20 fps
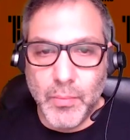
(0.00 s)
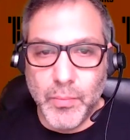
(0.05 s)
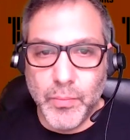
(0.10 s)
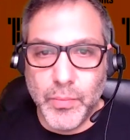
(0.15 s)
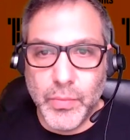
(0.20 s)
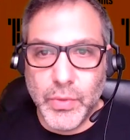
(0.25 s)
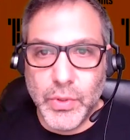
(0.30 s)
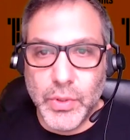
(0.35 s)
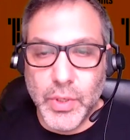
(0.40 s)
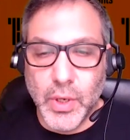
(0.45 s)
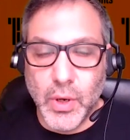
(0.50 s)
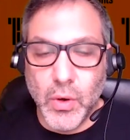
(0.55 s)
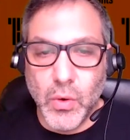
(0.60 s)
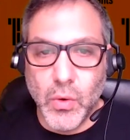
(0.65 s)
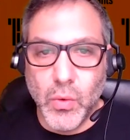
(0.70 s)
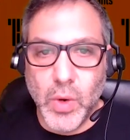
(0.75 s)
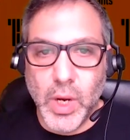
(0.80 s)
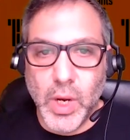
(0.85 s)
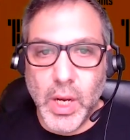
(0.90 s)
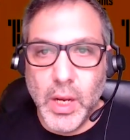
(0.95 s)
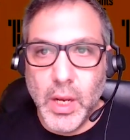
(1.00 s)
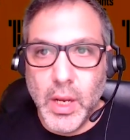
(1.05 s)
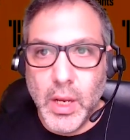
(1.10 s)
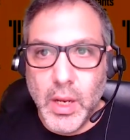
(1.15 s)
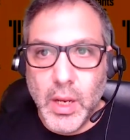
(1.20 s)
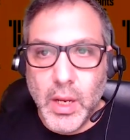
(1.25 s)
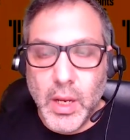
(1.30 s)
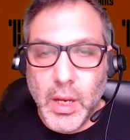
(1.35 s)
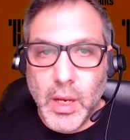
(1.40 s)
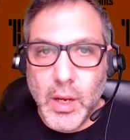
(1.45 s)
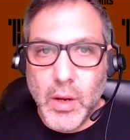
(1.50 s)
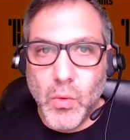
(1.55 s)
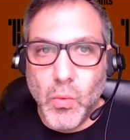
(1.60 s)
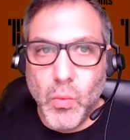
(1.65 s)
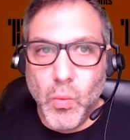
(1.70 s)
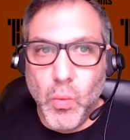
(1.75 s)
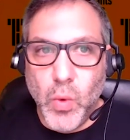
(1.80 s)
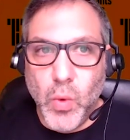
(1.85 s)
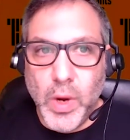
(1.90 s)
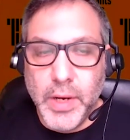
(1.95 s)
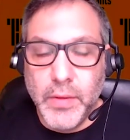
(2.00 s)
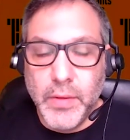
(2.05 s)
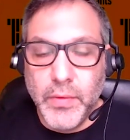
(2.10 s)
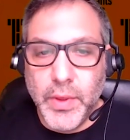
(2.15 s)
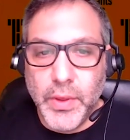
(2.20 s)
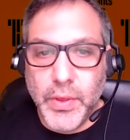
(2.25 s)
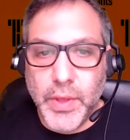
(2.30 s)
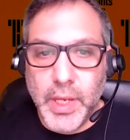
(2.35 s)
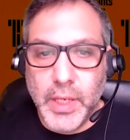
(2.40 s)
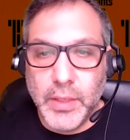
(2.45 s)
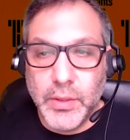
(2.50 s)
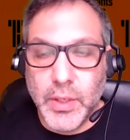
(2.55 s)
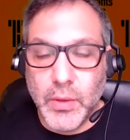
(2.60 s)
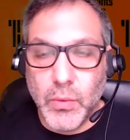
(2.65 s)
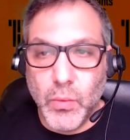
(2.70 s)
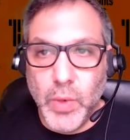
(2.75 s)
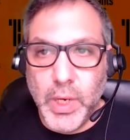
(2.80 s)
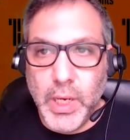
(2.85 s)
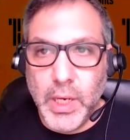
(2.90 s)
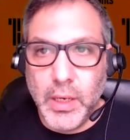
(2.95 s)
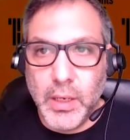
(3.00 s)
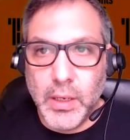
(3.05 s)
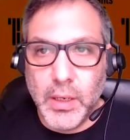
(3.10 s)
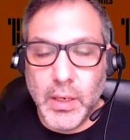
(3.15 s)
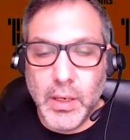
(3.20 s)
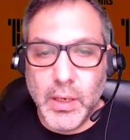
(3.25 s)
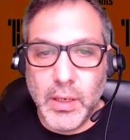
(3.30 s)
So one of the things that we